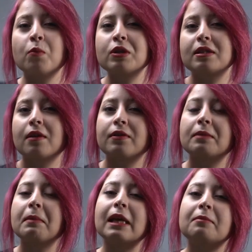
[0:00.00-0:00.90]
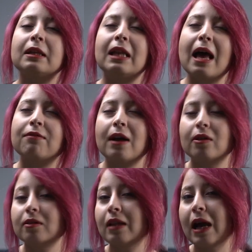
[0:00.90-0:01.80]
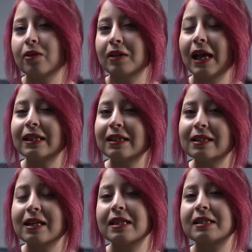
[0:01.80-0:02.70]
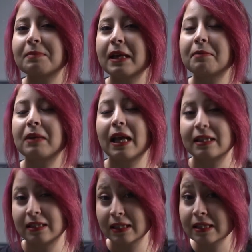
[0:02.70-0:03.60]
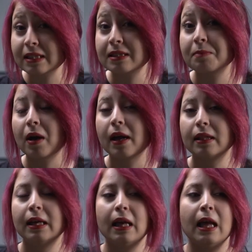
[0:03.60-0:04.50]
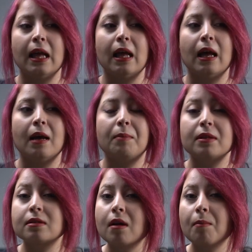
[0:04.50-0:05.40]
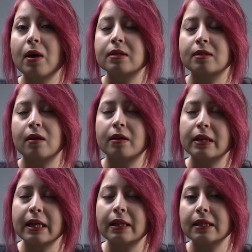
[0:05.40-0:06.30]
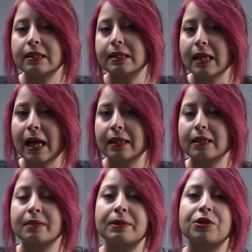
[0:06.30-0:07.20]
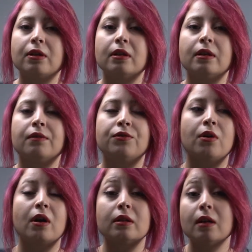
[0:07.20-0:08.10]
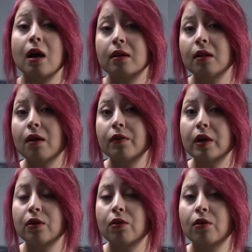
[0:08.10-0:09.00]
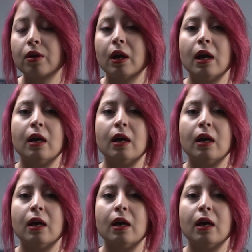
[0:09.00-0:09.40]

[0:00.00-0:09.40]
Most of it made me laugh out loud and the rest made me at least smile. But some parts are really sad, especially if you are a dog lover or